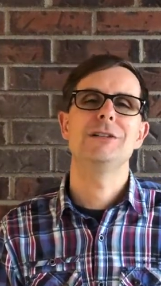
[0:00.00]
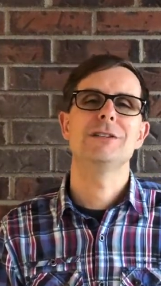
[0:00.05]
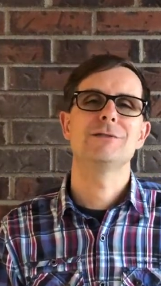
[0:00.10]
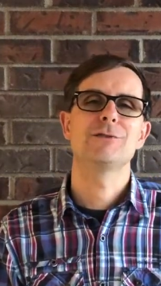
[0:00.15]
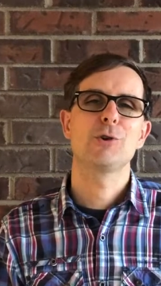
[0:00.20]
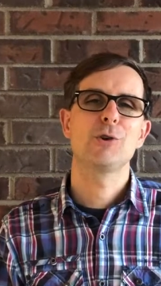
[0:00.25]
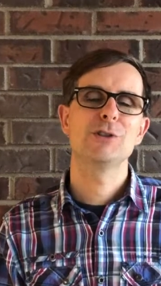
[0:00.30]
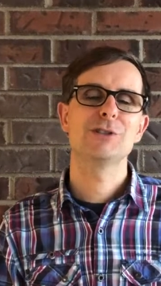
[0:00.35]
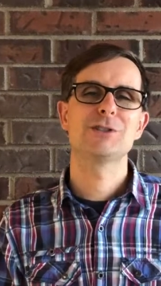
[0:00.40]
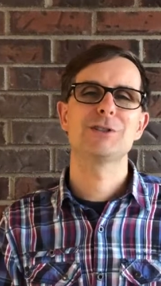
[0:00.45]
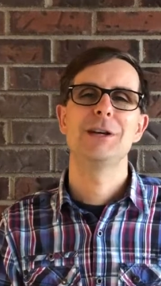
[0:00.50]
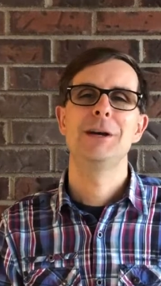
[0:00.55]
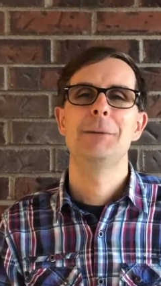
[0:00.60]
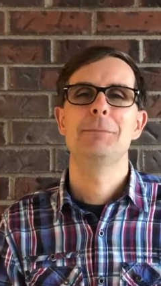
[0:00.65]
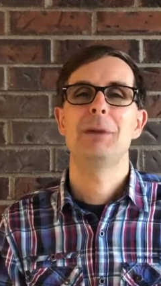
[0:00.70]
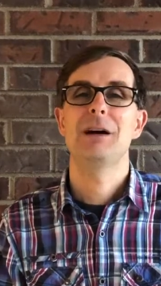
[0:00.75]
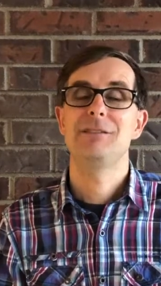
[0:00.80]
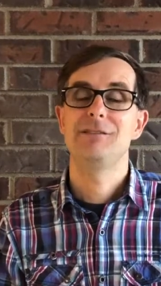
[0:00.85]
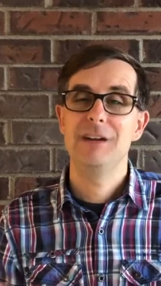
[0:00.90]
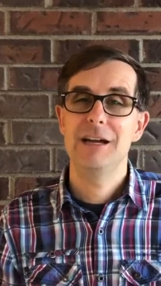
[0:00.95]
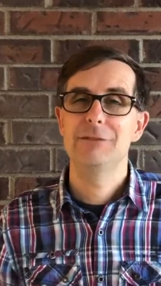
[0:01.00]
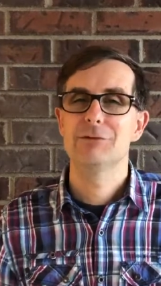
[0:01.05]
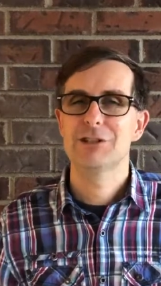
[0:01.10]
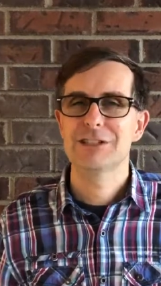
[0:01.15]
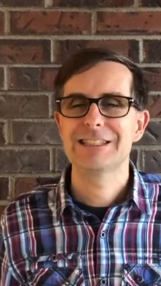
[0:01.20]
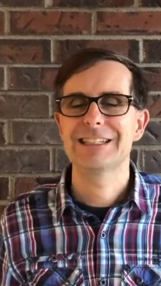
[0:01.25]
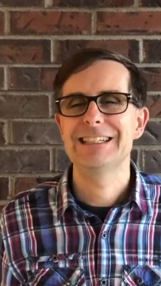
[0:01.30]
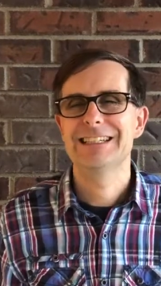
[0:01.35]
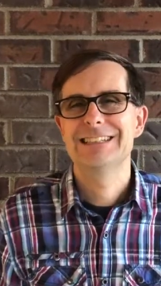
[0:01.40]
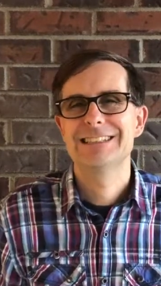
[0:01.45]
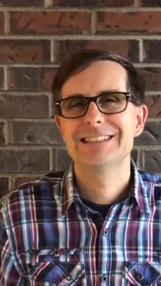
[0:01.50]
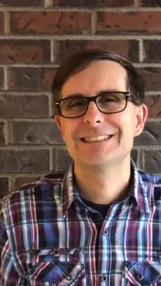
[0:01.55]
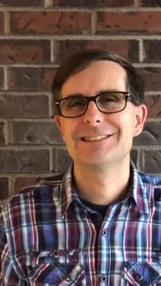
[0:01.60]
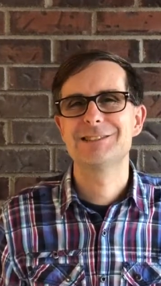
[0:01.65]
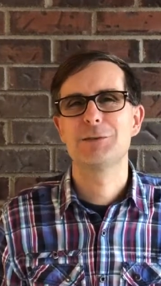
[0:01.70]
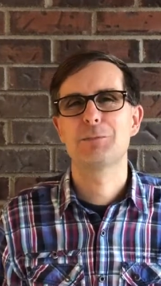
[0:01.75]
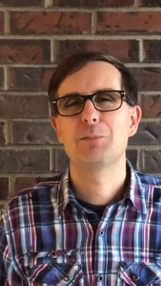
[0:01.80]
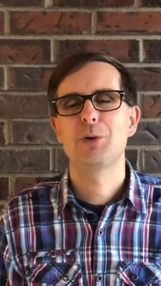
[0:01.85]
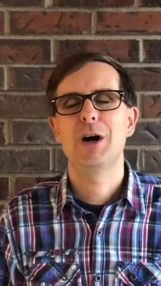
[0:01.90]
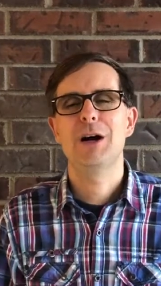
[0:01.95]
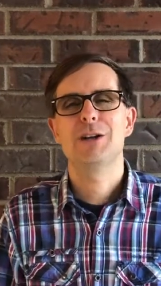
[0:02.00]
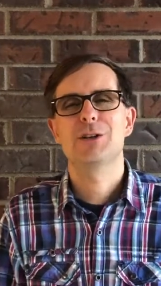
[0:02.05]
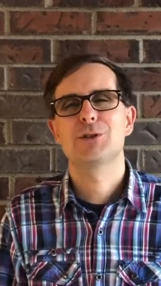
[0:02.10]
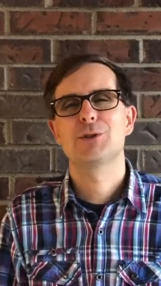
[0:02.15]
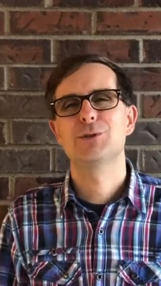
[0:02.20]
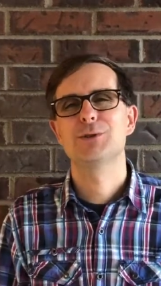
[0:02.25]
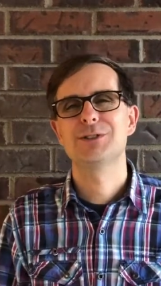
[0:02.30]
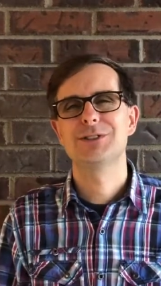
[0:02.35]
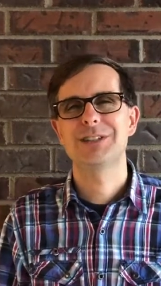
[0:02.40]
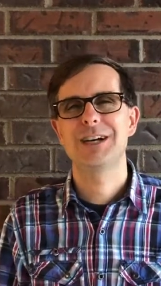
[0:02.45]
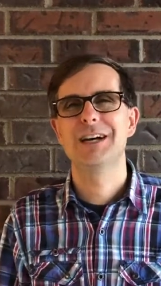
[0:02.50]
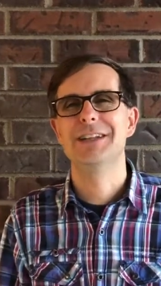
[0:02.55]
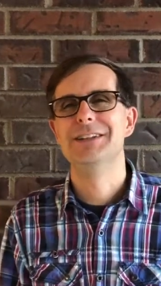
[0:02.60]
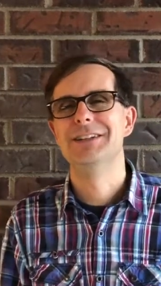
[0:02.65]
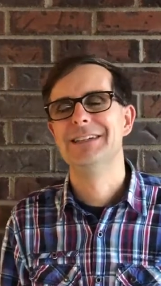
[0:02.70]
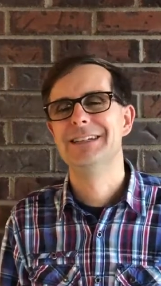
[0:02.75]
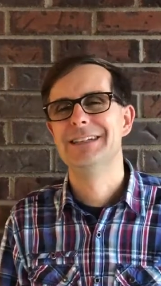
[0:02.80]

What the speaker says: Of course, my favorite is the prodigal son,